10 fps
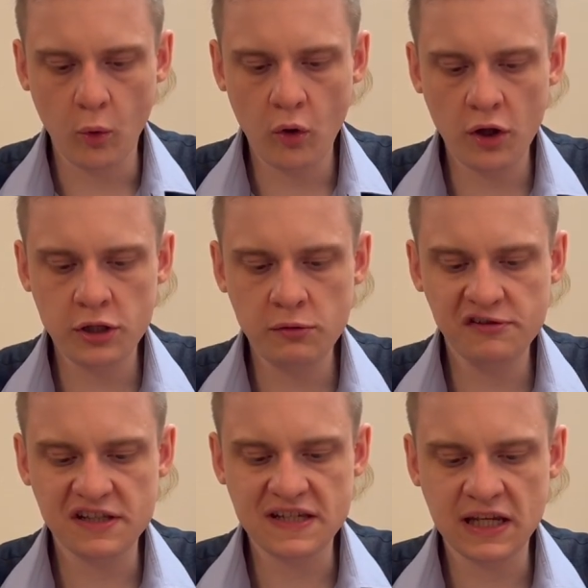Or are
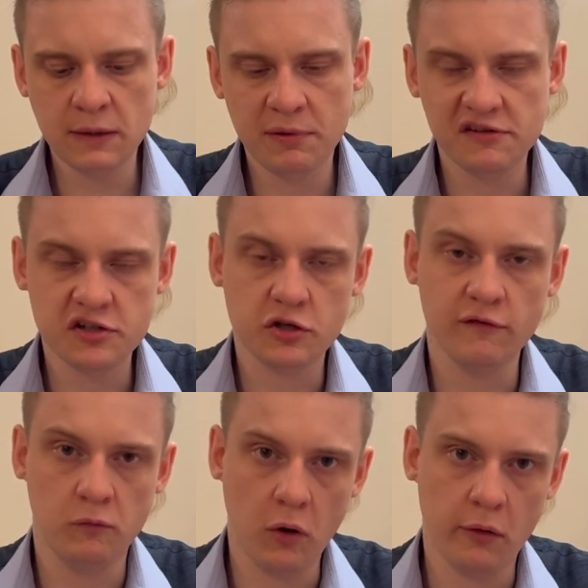you sitting in a
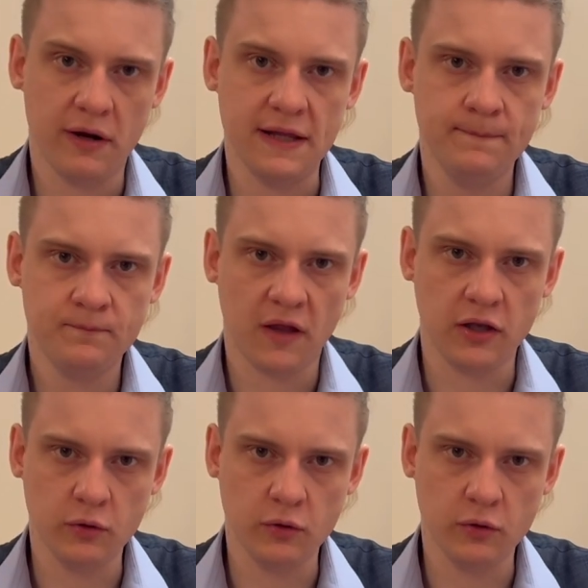position of worry